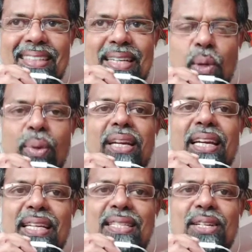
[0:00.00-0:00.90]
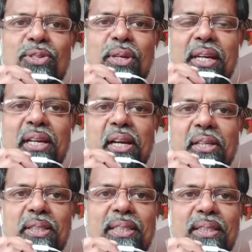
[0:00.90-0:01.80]
When you listen to
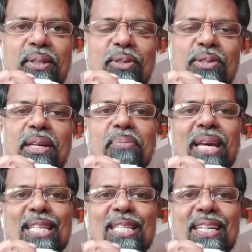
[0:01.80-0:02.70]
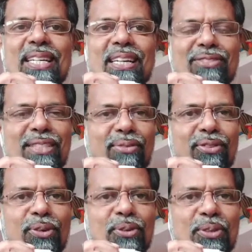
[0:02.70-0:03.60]
English, to some extent, yes, of
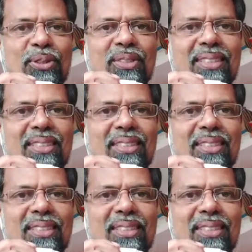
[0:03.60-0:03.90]
course,